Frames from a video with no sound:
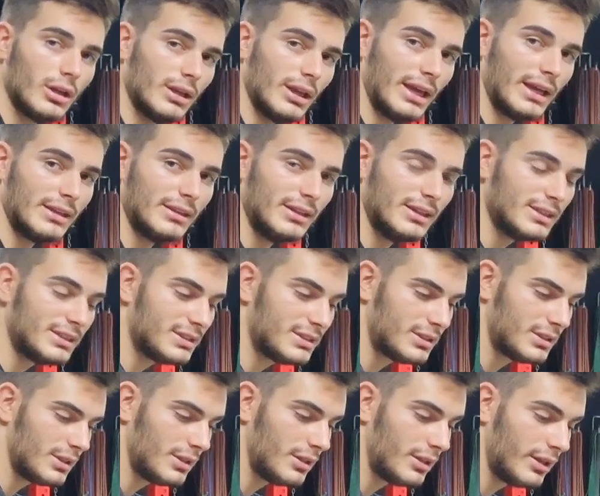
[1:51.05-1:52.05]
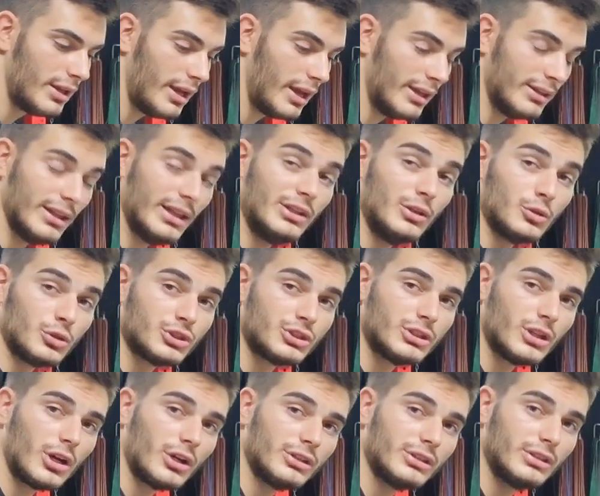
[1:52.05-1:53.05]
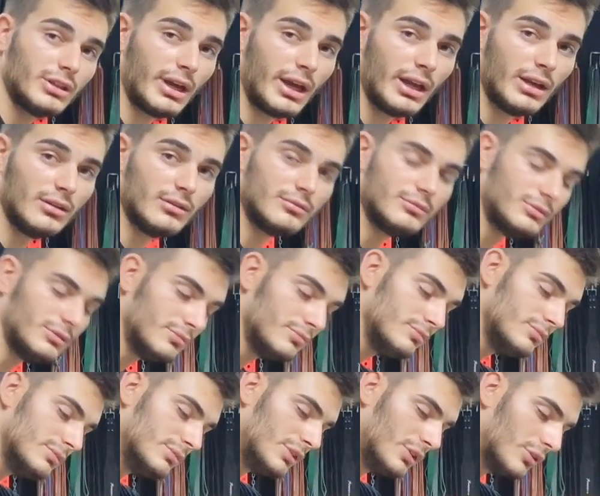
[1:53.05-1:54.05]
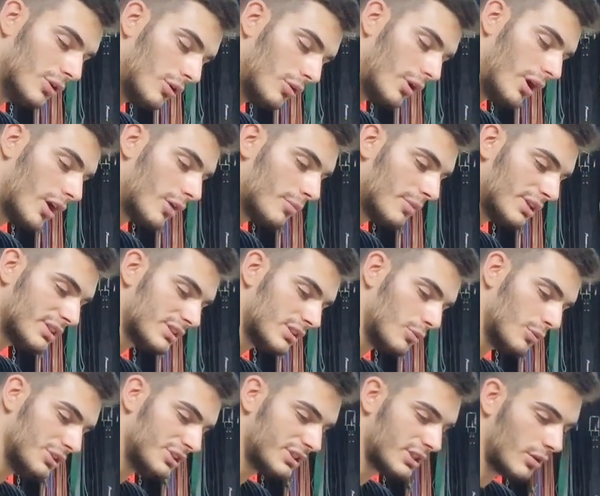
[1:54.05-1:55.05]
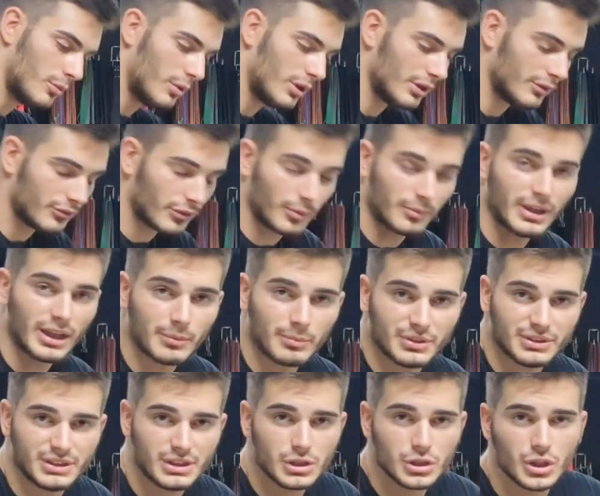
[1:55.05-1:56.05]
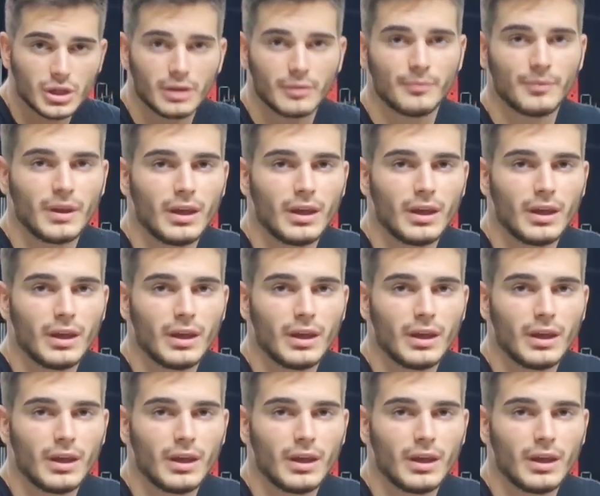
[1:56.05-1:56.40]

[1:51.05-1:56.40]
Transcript: like this and then you start and arm wrestle with someone from that position,